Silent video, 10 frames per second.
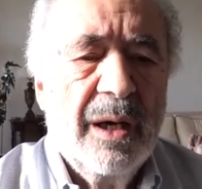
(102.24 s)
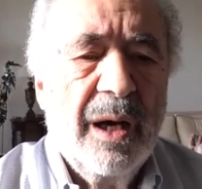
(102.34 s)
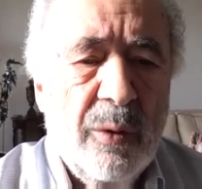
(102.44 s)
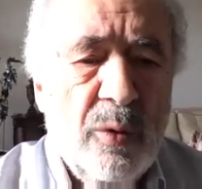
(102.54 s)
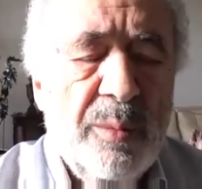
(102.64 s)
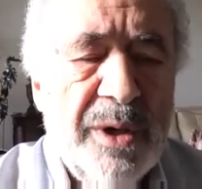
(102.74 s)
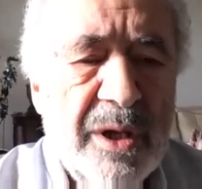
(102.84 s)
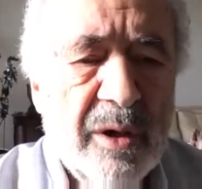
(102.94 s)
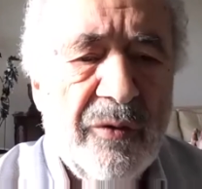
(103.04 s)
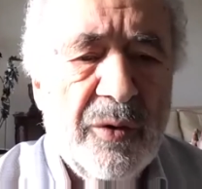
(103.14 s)
I will be
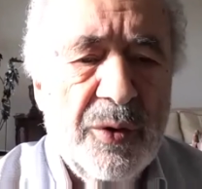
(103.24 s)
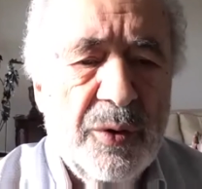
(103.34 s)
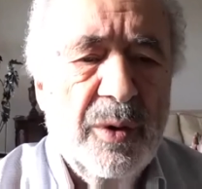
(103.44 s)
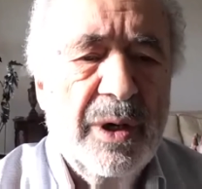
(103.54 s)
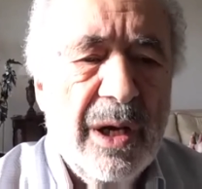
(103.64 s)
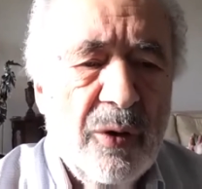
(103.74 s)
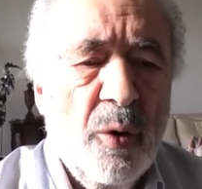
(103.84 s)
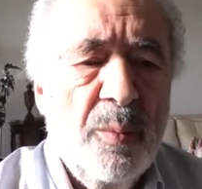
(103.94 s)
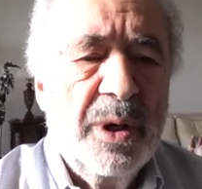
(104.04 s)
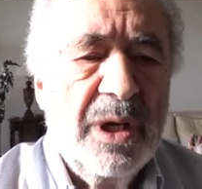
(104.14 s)
there for you. And I
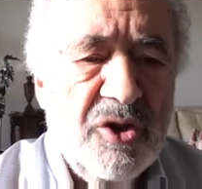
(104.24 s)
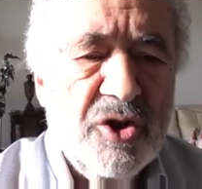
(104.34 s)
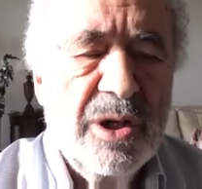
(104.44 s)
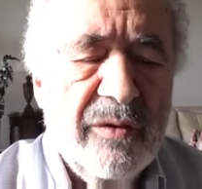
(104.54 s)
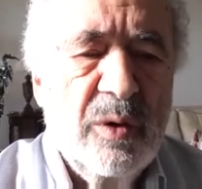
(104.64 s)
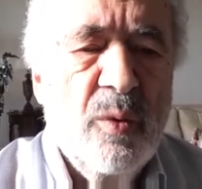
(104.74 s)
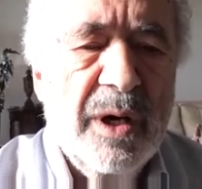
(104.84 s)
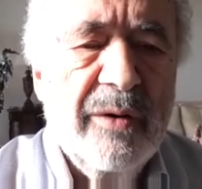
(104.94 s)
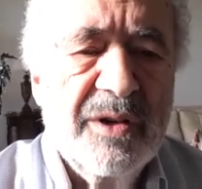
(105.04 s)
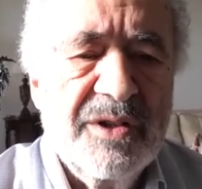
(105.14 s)
hope each and every
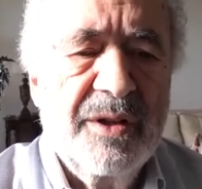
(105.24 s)
one of us on